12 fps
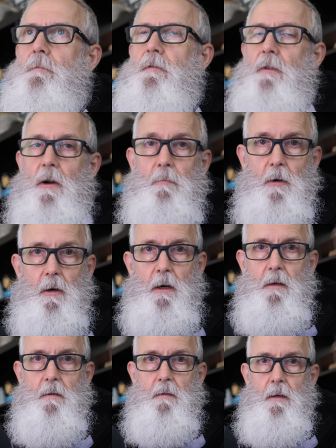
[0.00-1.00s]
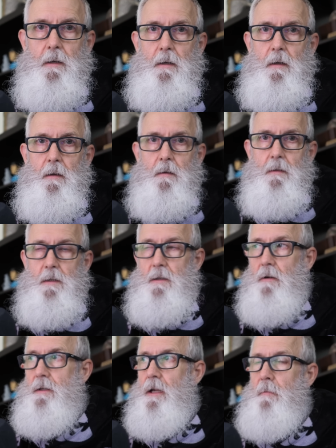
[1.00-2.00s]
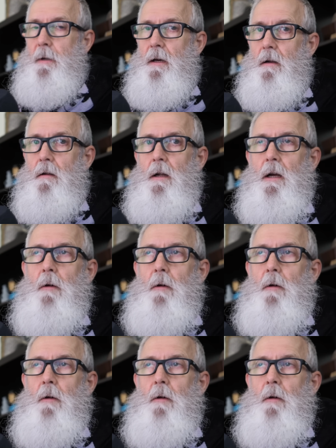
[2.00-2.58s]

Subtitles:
firm ride. There's no doubt about it,